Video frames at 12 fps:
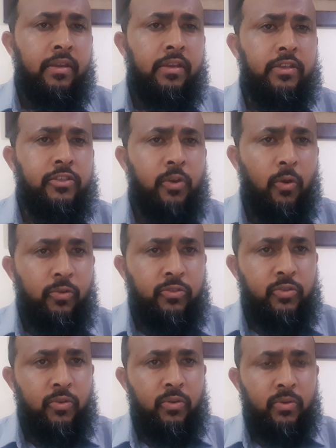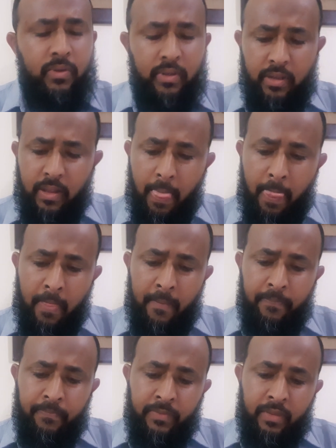He is also
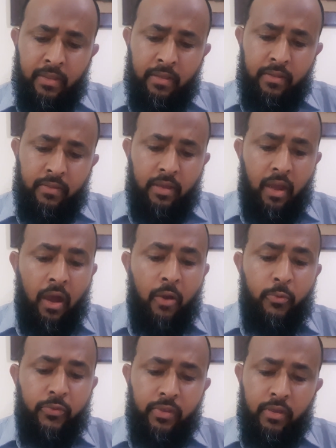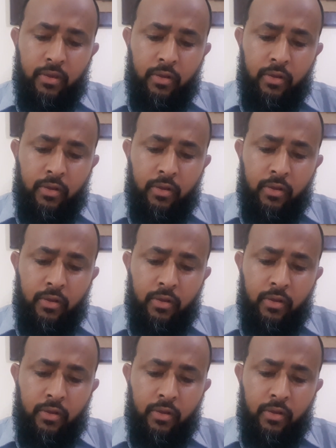the author